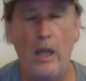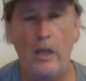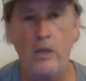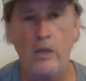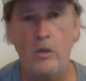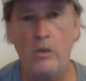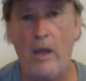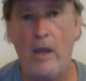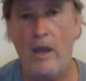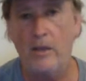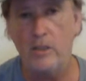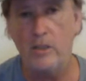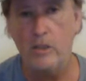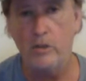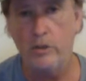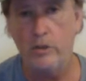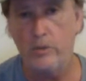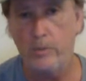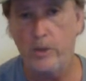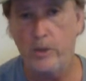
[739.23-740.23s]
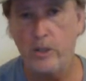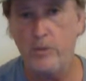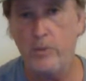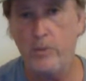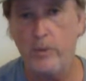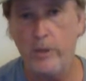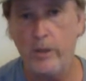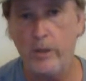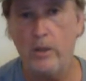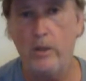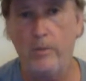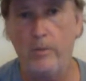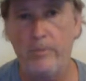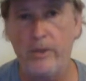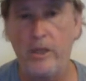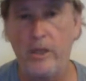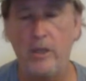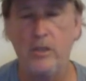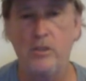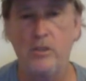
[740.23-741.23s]
and you express political
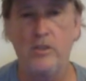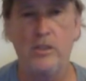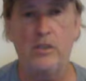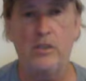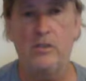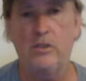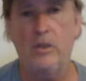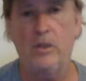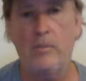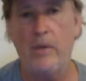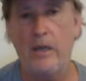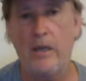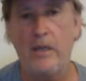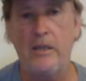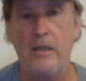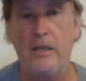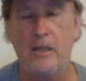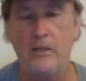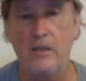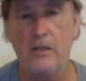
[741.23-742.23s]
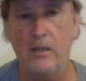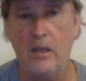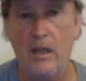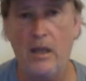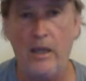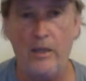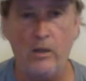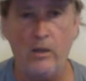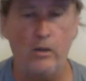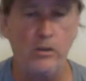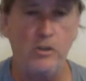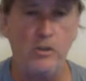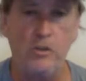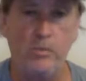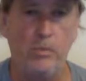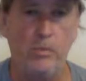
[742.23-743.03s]
opinions that somebody doesn't like,